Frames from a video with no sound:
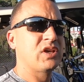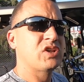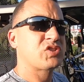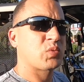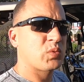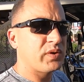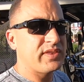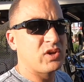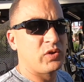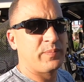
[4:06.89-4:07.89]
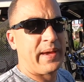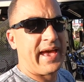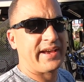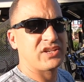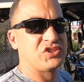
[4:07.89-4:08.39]
So really the only
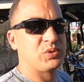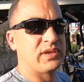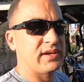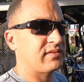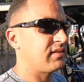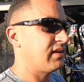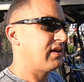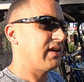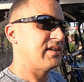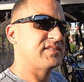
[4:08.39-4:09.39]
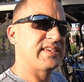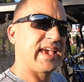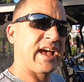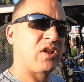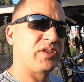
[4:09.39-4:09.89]
package you get is the
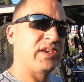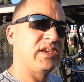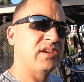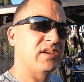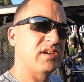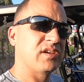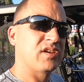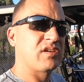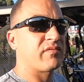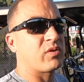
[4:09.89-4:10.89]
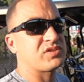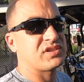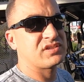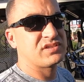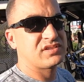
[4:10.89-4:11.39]
LE
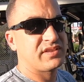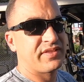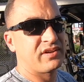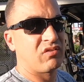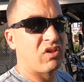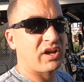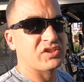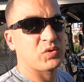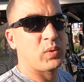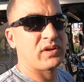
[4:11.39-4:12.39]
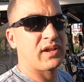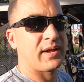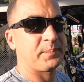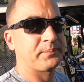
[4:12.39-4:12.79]
versus the Deluxe or whatnot.